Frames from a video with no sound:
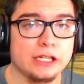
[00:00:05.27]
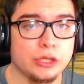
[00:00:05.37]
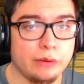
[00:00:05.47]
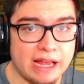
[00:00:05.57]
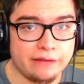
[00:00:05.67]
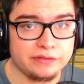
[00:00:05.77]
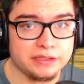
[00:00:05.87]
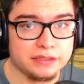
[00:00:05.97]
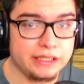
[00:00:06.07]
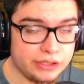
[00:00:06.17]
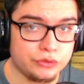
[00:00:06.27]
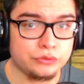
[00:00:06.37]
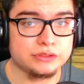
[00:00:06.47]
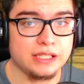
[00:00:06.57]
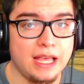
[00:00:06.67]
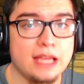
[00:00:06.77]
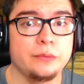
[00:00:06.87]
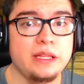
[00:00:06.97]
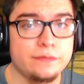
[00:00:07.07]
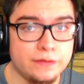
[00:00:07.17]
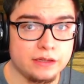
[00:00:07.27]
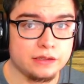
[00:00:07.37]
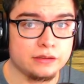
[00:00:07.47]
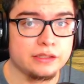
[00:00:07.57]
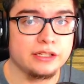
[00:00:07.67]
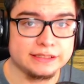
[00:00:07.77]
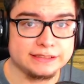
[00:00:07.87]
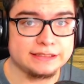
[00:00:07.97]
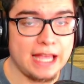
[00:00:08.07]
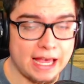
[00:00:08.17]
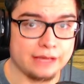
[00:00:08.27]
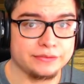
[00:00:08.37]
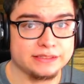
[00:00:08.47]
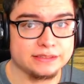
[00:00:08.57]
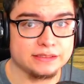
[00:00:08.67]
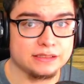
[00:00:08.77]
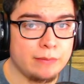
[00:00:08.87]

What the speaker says: how to craft, use, and refill your staffs